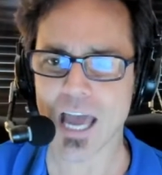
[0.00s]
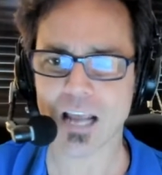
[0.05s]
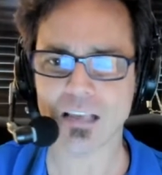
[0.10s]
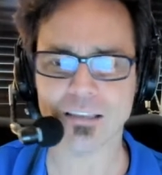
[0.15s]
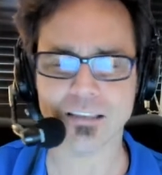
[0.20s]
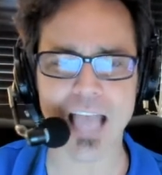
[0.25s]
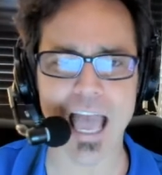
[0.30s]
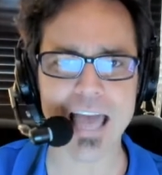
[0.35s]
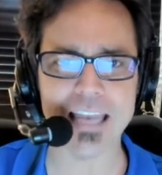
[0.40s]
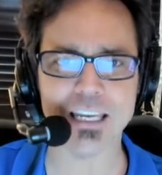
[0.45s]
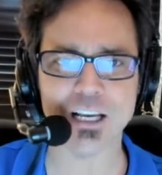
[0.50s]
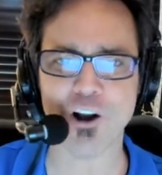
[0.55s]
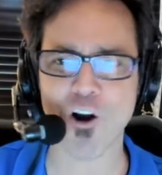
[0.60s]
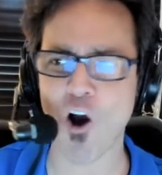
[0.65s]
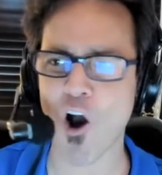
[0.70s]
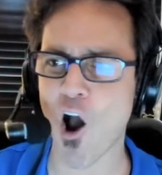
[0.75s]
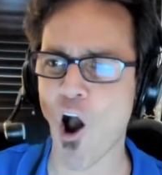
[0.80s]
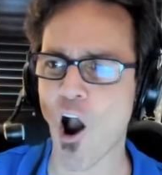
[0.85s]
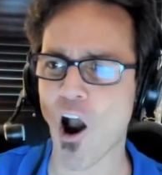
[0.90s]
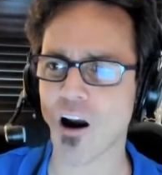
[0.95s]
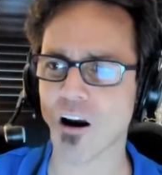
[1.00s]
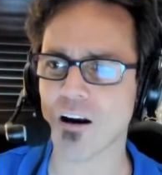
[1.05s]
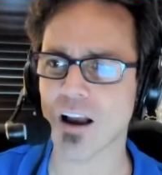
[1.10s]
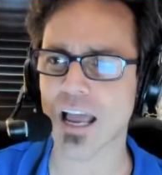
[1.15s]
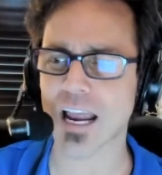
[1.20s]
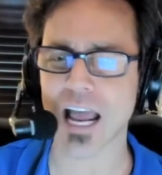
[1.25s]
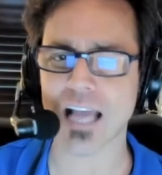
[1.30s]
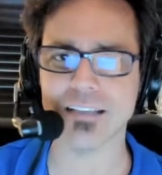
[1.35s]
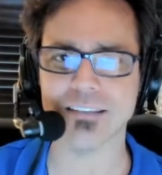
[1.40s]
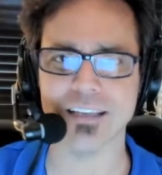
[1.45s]
I sat in the car
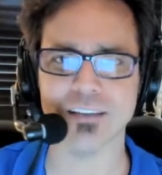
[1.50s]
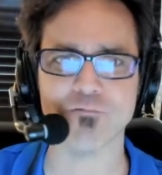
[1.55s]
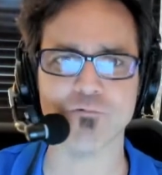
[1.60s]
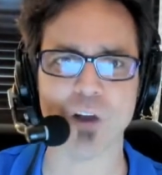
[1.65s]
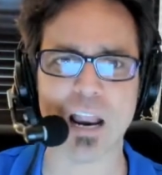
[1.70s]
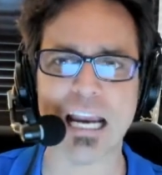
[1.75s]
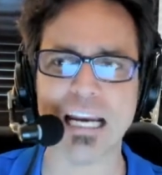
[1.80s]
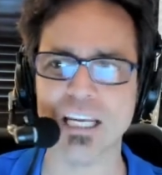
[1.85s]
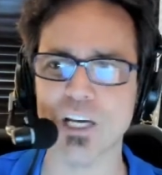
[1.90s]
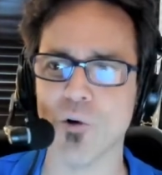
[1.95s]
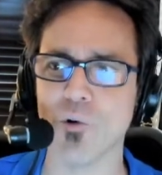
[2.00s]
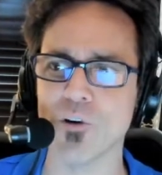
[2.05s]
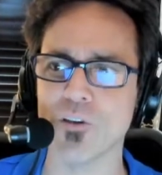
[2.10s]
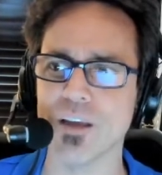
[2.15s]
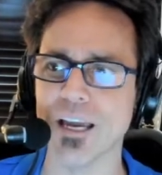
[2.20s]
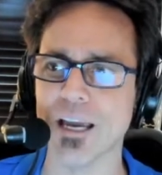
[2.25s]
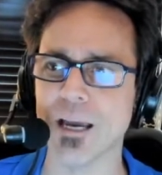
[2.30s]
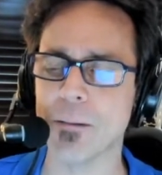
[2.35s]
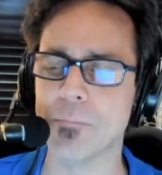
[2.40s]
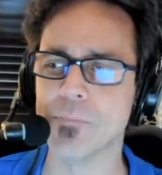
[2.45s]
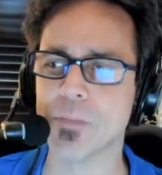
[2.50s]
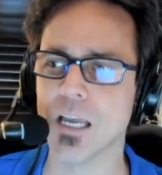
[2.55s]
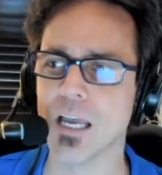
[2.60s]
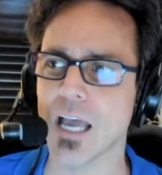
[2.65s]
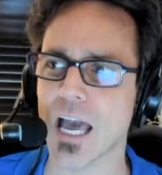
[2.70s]
and I did radio with him